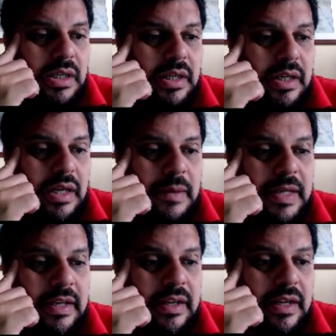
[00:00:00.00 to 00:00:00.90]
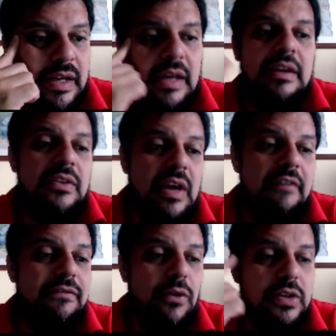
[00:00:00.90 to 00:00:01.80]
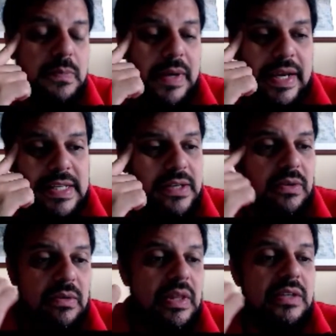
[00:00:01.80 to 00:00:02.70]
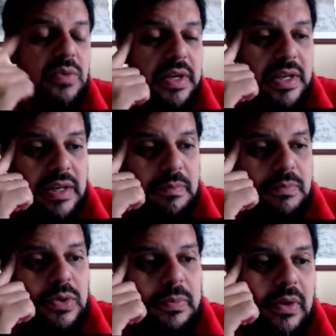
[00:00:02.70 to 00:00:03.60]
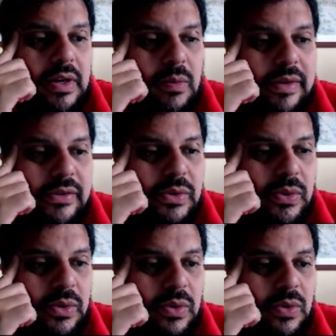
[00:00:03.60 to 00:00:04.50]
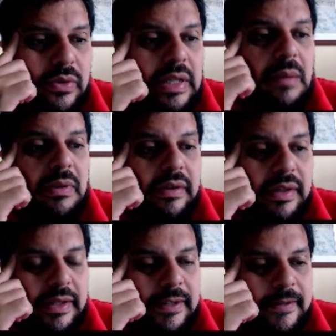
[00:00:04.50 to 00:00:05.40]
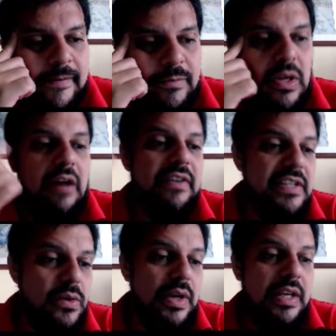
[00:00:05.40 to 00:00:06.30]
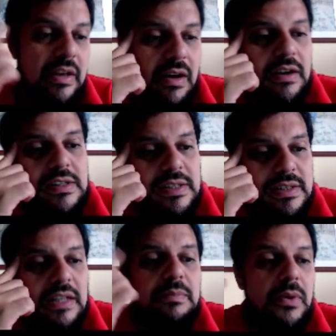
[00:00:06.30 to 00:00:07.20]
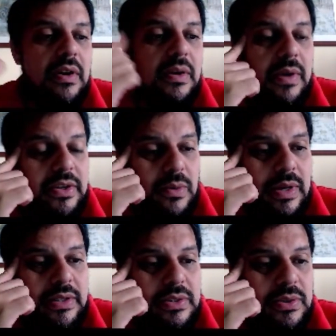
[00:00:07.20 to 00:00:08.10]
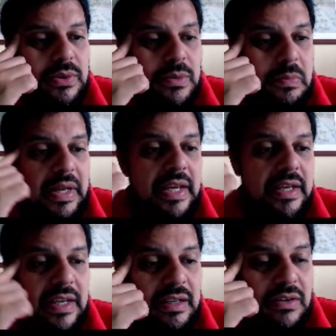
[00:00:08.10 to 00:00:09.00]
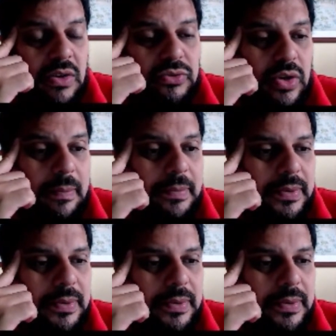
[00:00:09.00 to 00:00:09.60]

I mean, you have 4 spades, so that's why you probably want to double. You have ace queen in hearts, that's probably why you want to play in no trump.